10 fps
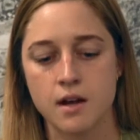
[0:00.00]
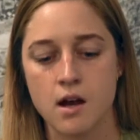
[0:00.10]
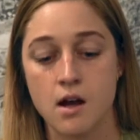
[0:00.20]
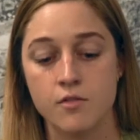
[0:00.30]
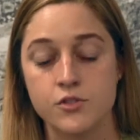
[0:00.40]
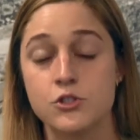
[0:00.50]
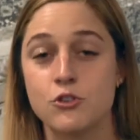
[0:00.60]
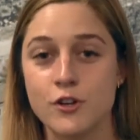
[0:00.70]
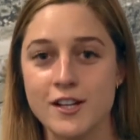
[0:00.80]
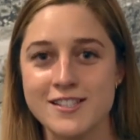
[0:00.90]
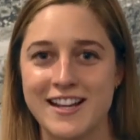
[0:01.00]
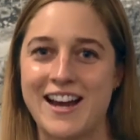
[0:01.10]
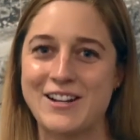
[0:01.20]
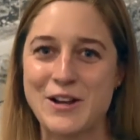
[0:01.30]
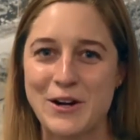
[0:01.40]
of students, I
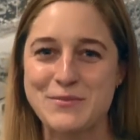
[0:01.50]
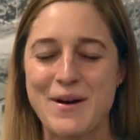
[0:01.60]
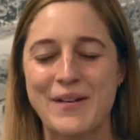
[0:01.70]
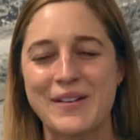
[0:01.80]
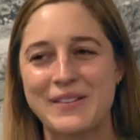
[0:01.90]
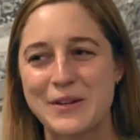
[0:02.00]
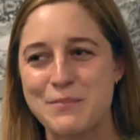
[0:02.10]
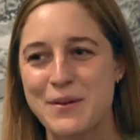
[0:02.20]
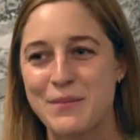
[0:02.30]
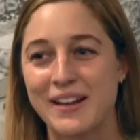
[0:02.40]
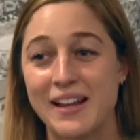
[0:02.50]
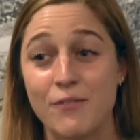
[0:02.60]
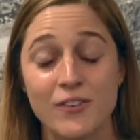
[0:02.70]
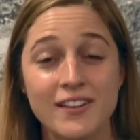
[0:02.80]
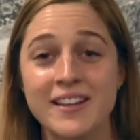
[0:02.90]
kind of talked about it a little bit, but
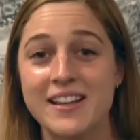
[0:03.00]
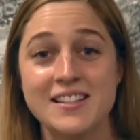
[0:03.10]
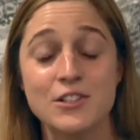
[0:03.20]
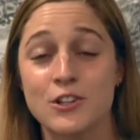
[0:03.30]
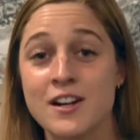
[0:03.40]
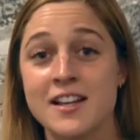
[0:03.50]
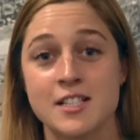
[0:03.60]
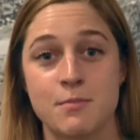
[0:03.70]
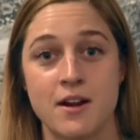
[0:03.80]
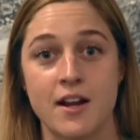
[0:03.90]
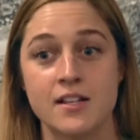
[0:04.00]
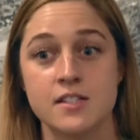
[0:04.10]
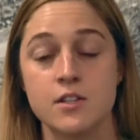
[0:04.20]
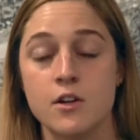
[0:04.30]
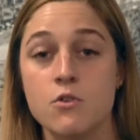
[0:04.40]
it's a learning experience.
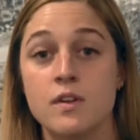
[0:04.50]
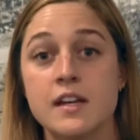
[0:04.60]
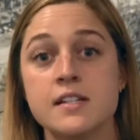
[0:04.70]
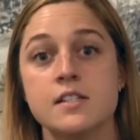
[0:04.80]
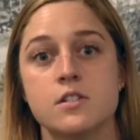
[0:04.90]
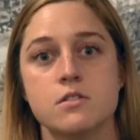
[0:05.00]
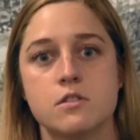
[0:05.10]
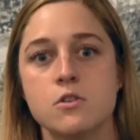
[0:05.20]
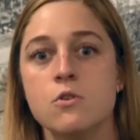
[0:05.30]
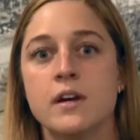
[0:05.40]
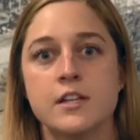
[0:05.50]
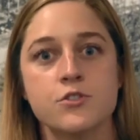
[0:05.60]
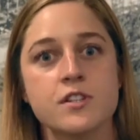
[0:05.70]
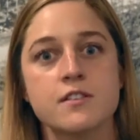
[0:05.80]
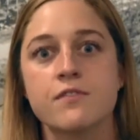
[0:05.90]
You get to do
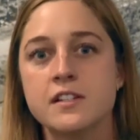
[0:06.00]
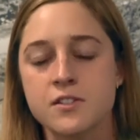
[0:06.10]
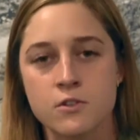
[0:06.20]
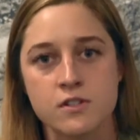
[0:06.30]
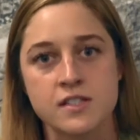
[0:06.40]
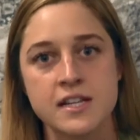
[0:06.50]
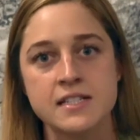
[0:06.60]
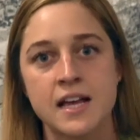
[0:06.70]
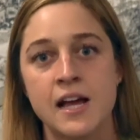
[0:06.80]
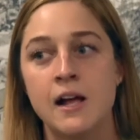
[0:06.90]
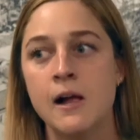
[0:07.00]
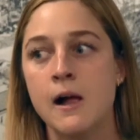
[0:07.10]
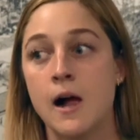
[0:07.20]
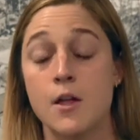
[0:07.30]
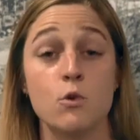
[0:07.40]
histories and physicals, things that
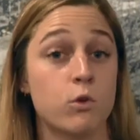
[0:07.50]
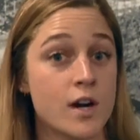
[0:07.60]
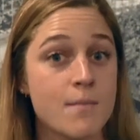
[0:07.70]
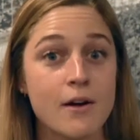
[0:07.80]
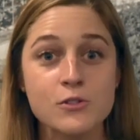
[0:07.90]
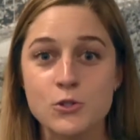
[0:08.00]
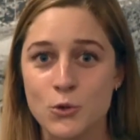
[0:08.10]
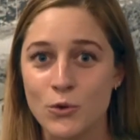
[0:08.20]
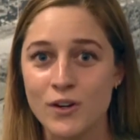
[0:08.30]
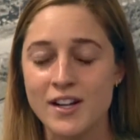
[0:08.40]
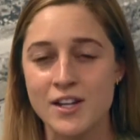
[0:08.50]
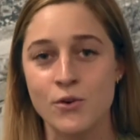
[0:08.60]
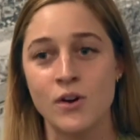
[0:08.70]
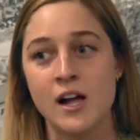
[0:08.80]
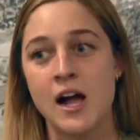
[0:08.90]
you learn about in school, and you